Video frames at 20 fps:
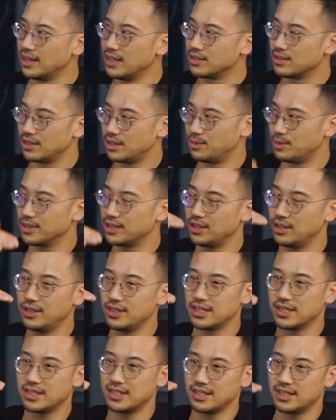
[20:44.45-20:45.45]
So they wanted
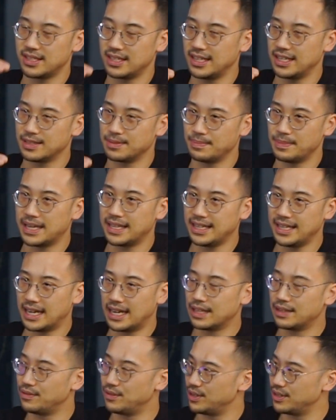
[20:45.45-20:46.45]
users to see as many
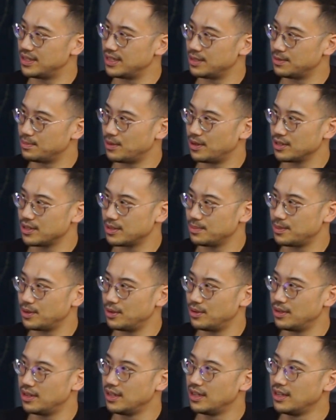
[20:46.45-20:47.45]
adverts as
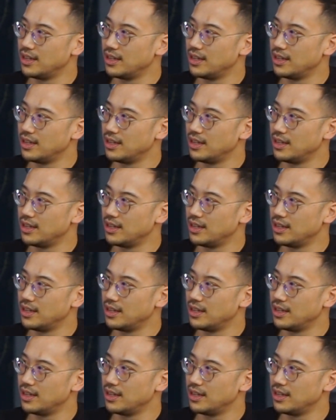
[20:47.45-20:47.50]
possible.